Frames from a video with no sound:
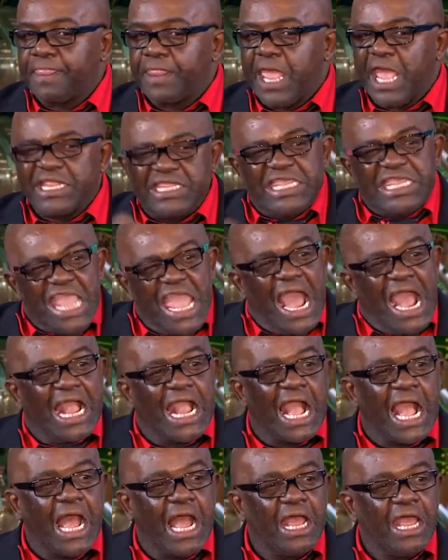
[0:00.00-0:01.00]
at
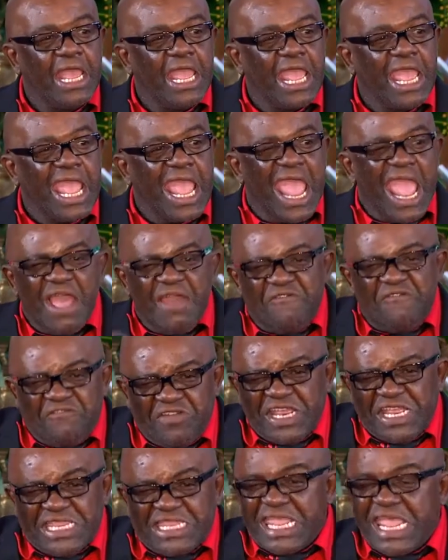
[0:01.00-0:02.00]
Nyanga,
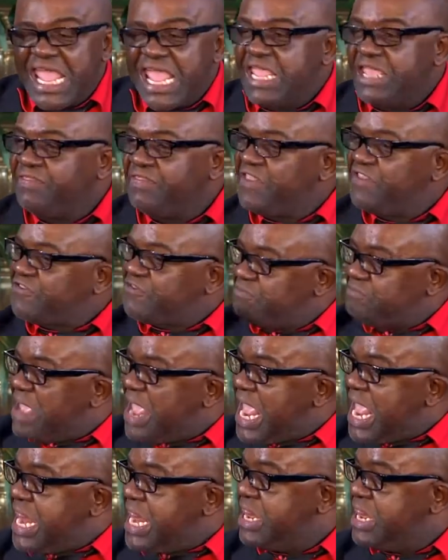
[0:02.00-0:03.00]
every day this
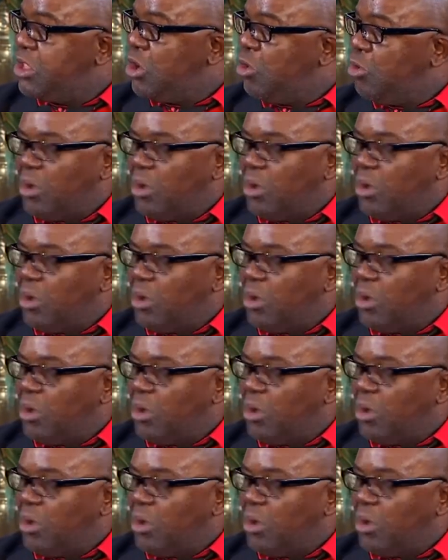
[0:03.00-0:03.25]
man,